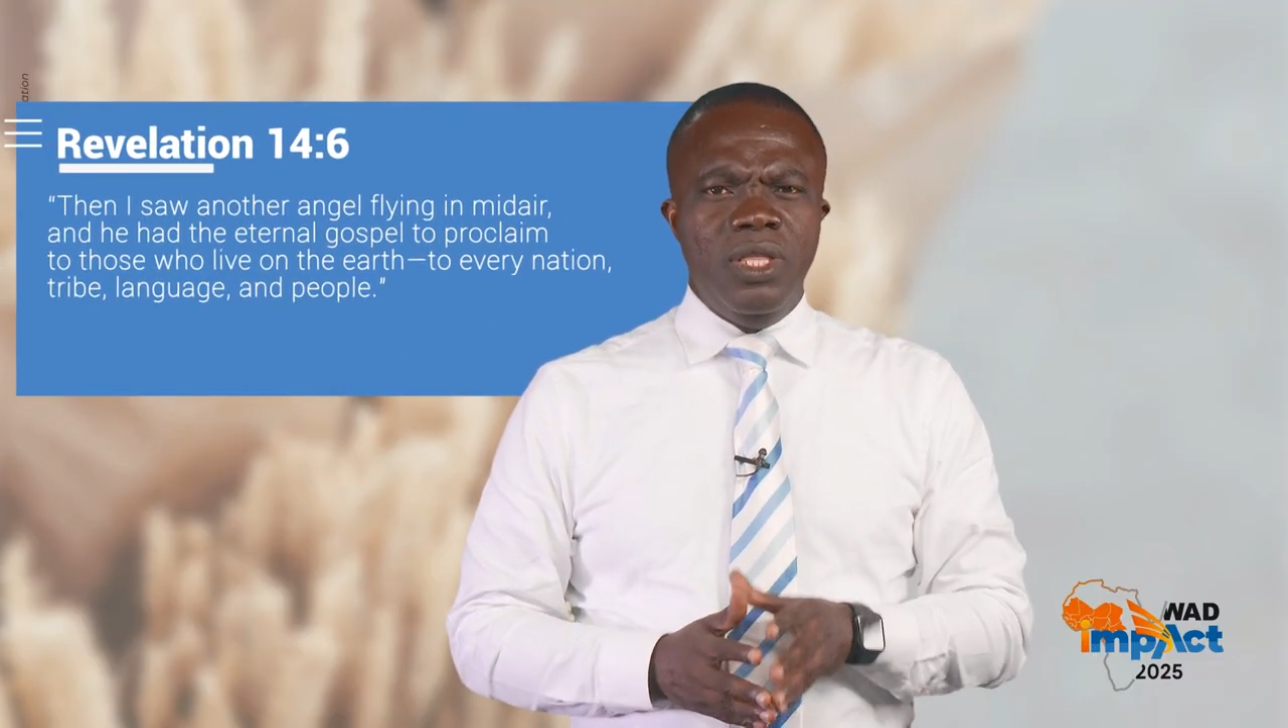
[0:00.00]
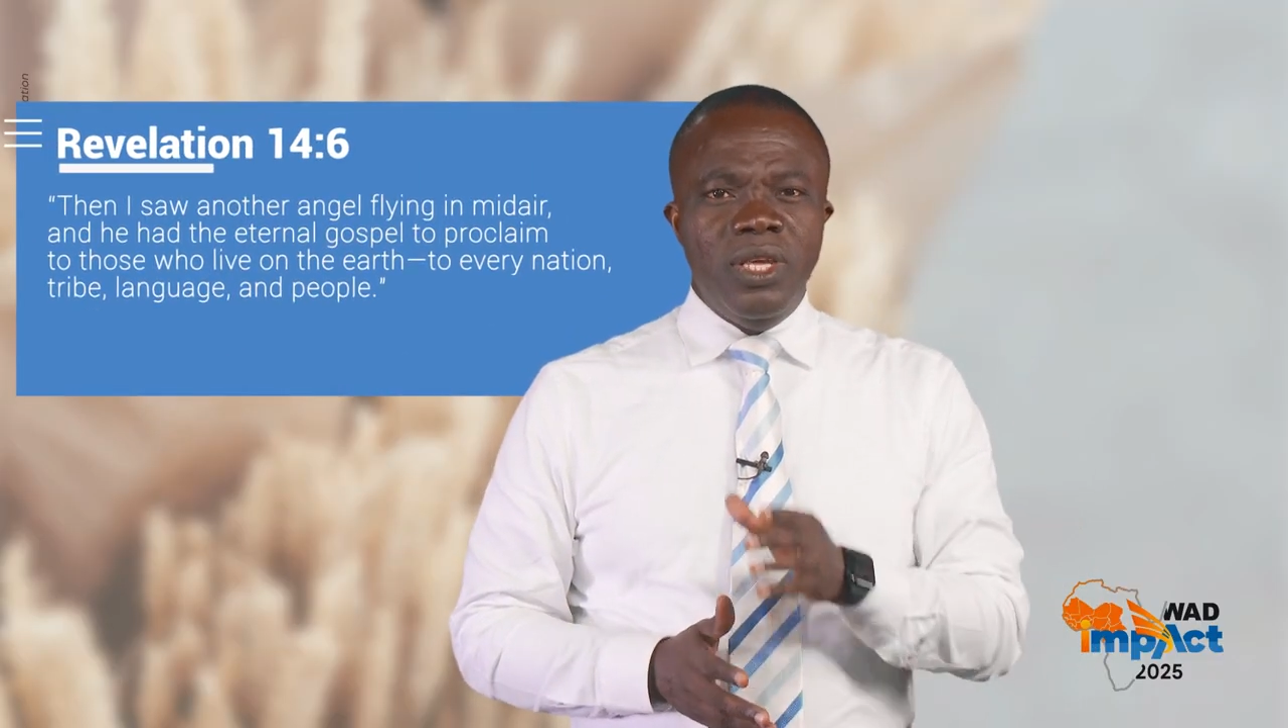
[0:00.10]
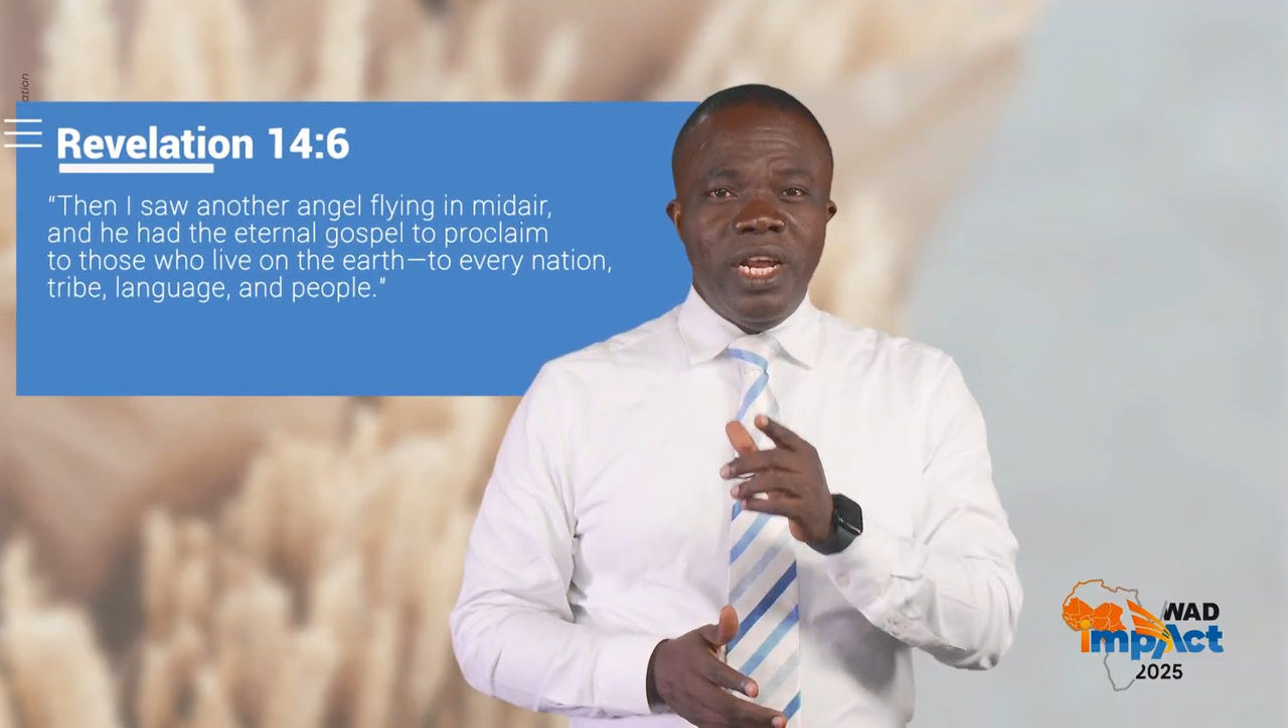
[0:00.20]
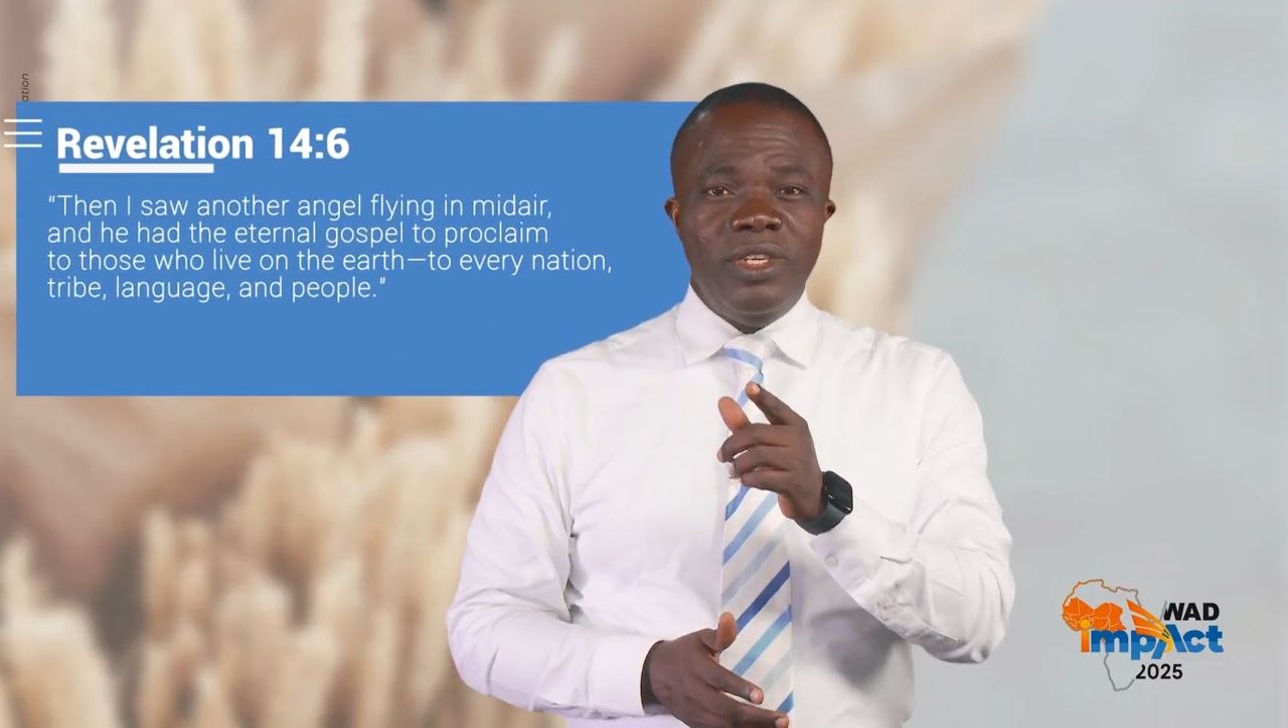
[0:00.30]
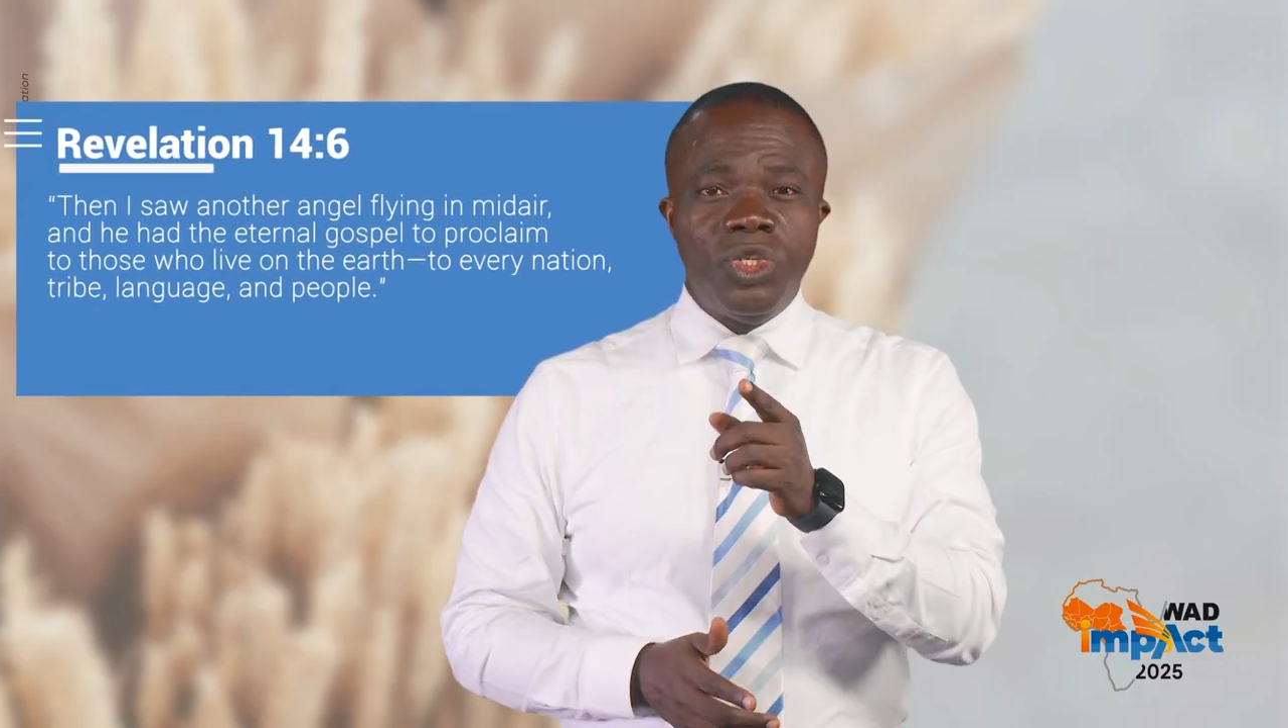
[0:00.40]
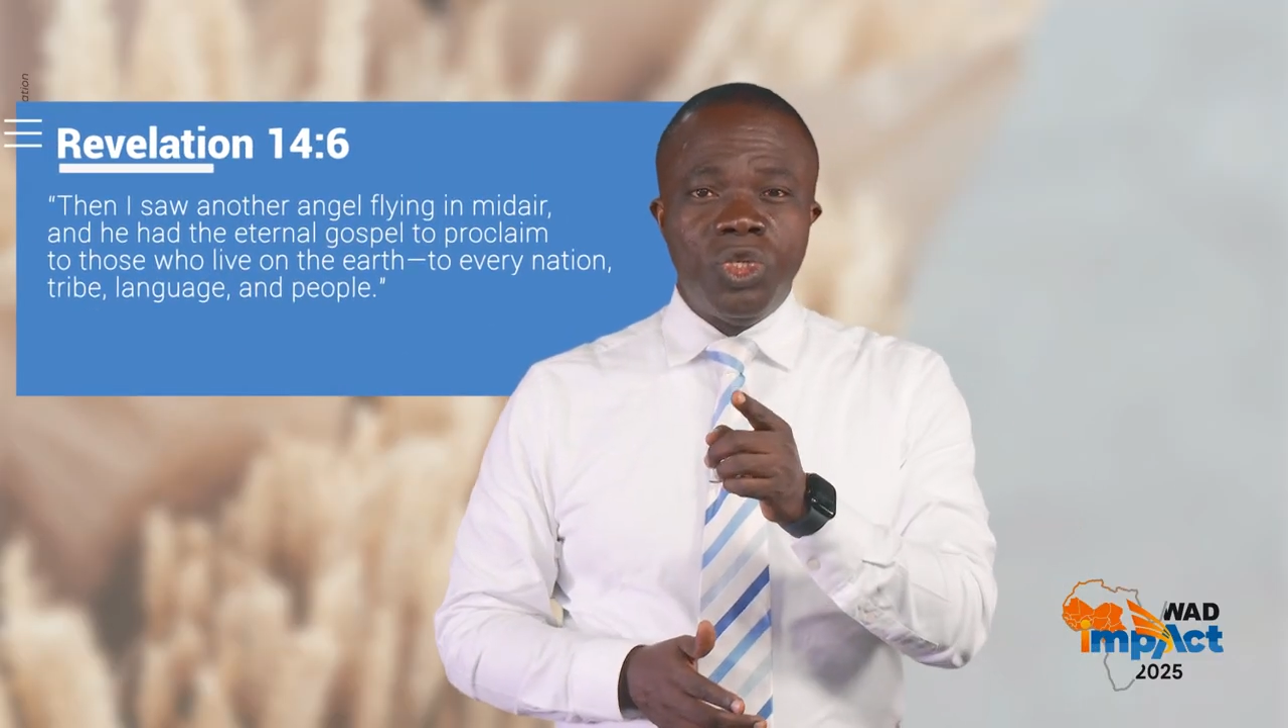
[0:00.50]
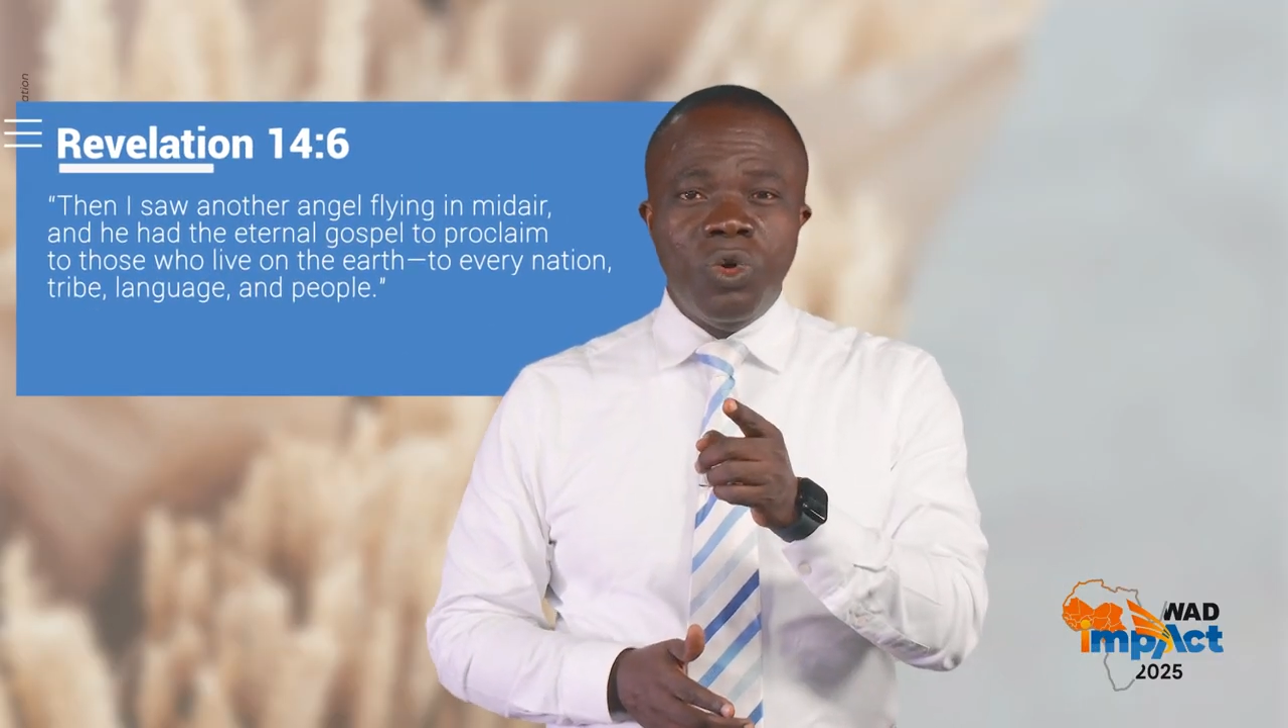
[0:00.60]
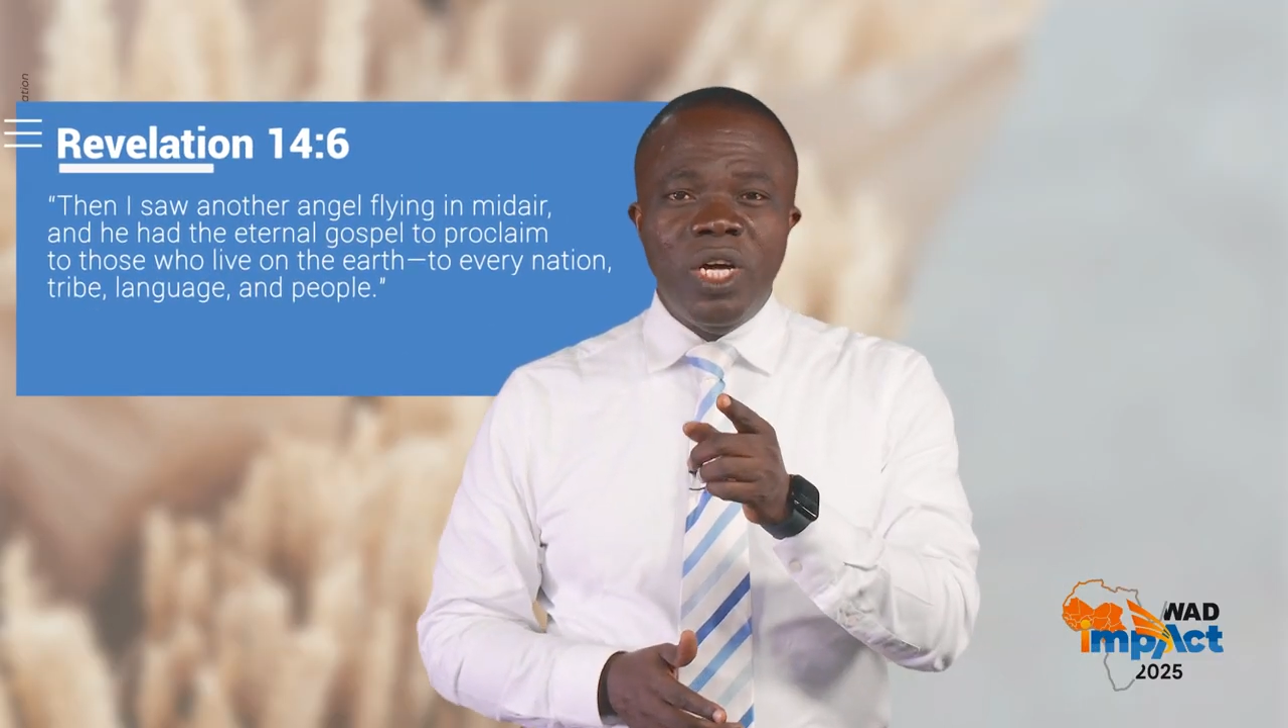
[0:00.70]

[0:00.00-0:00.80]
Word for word: Then I saw